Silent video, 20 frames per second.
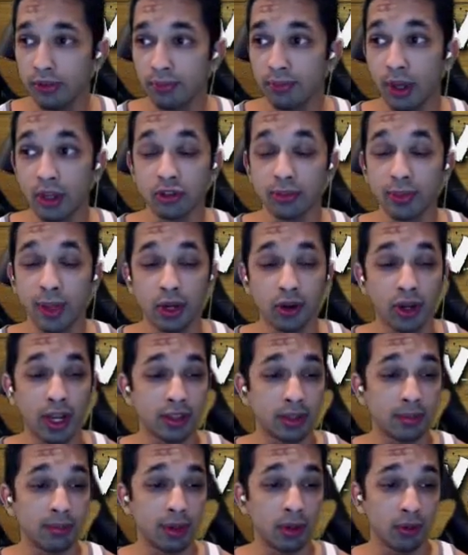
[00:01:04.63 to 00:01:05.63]
much better at
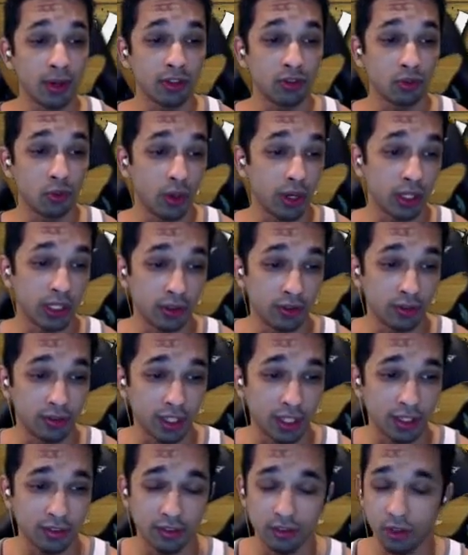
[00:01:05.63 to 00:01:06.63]
the bit rates we're
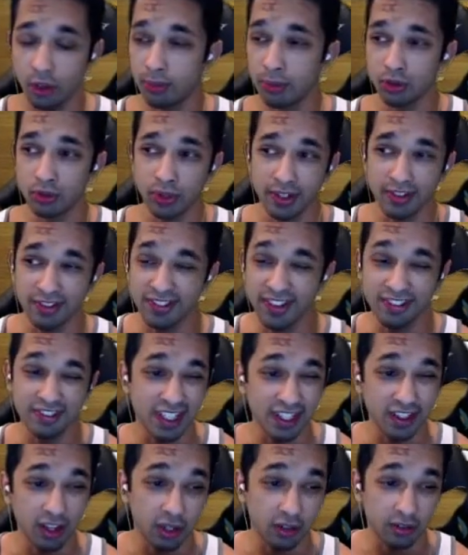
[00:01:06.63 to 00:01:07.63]
using, so between
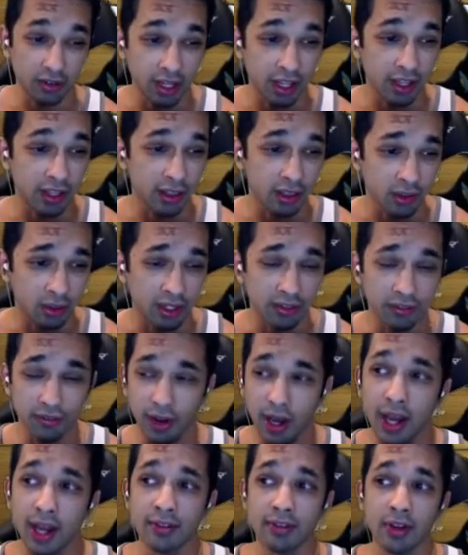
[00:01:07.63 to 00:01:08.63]
1500 and
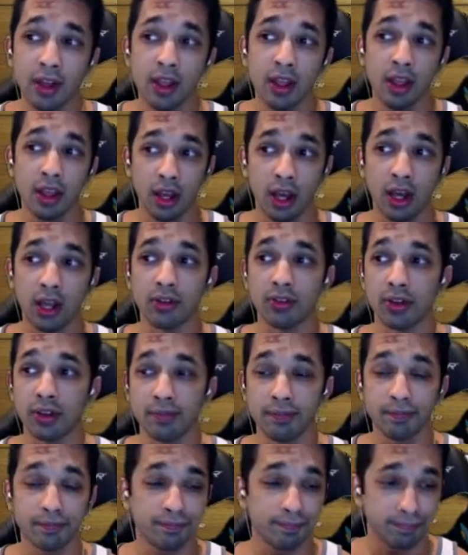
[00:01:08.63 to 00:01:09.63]
3500.
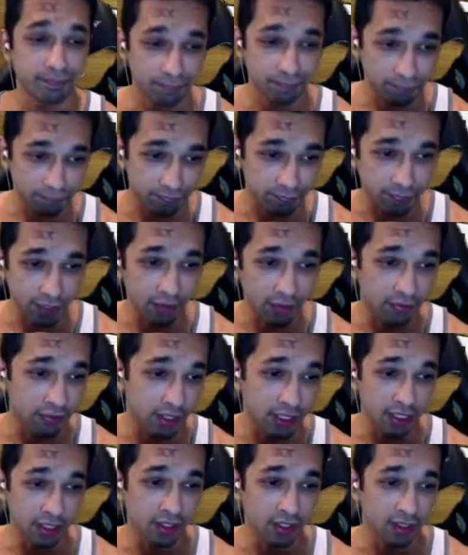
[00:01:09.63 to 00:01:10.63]

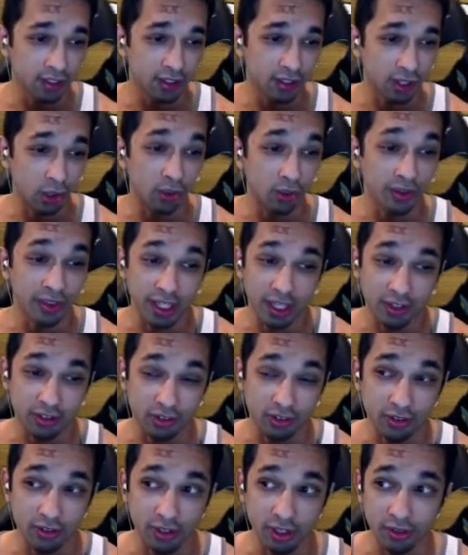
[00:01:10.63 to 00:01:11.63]
Definitely go with
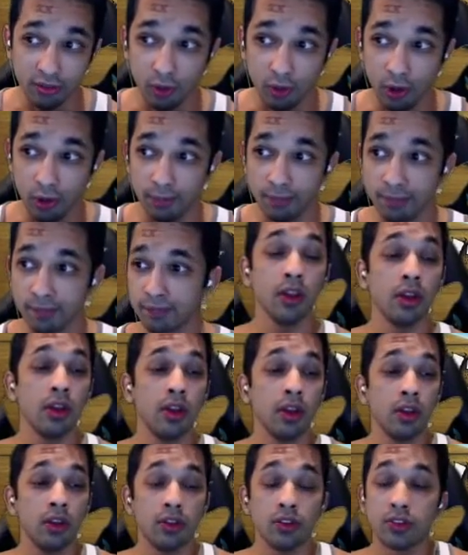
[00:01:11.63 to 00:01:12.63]
X264.
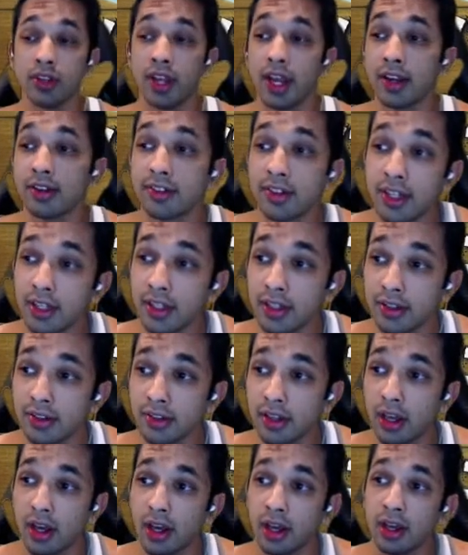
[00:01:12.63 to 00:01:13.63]
So next is
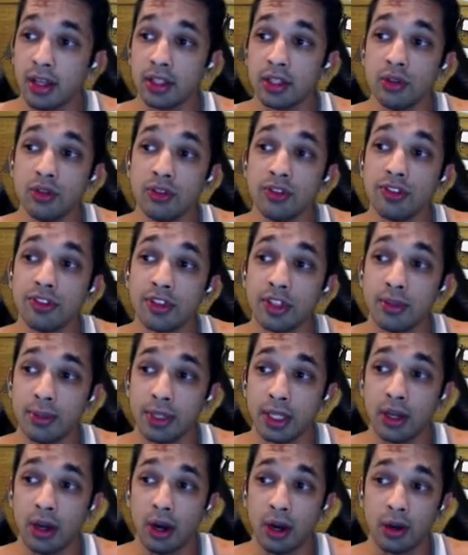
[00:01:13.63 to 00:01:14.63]
use
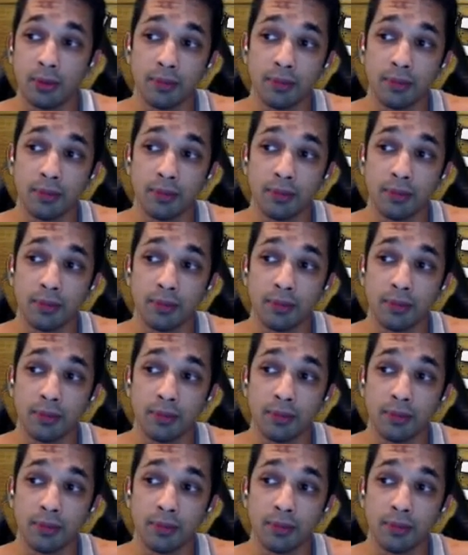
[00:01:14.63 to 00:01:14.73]
CBR.